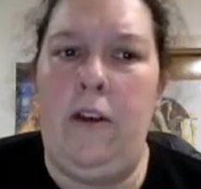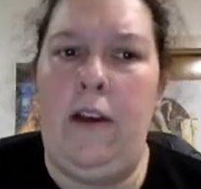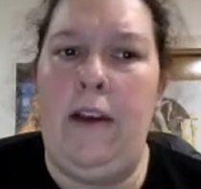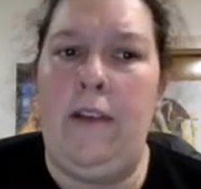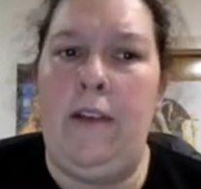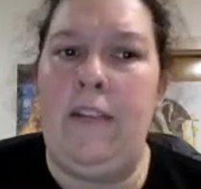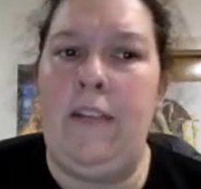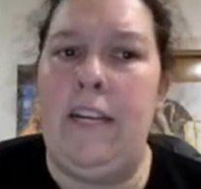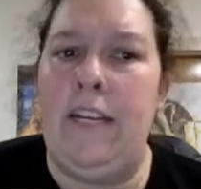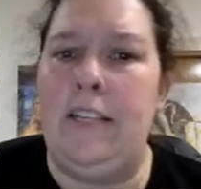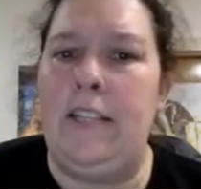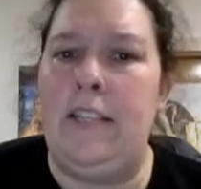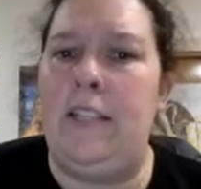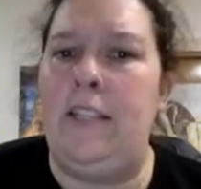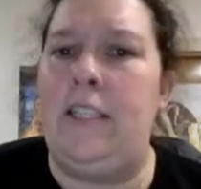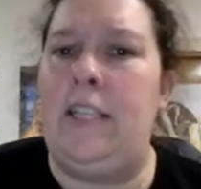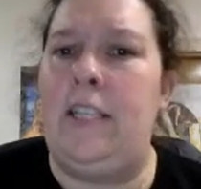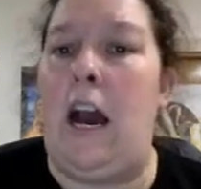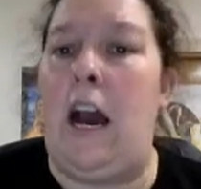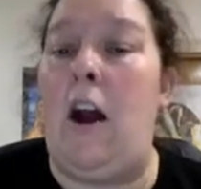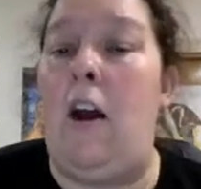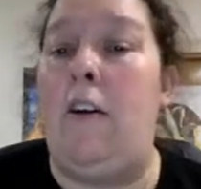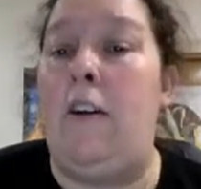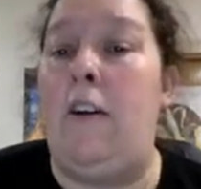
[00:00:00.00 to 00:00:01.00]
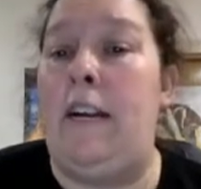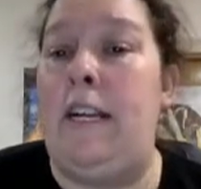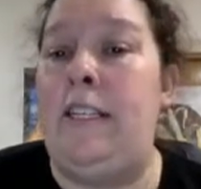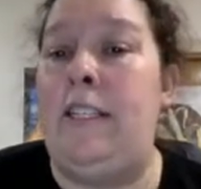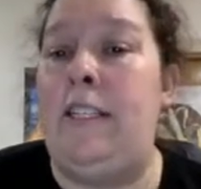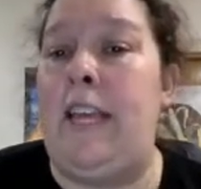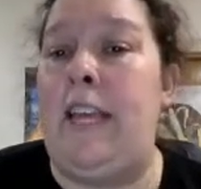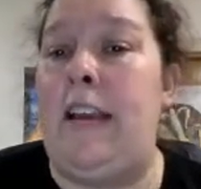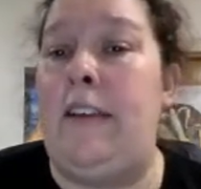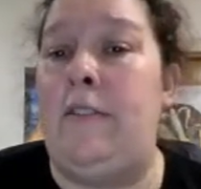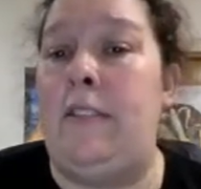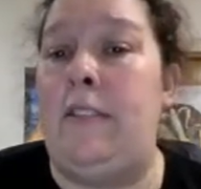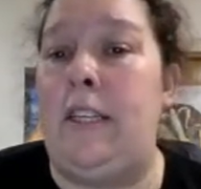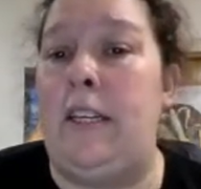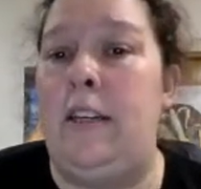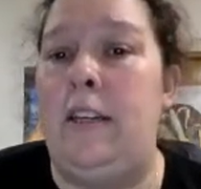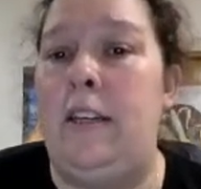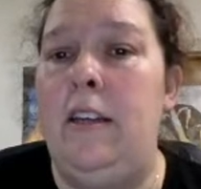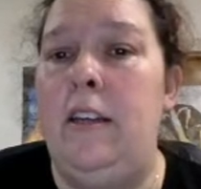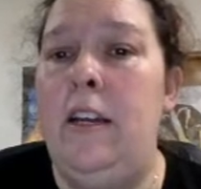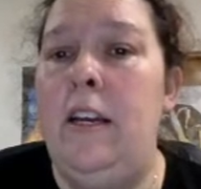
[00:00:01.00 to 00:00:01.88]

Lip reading: have this because it already saves it.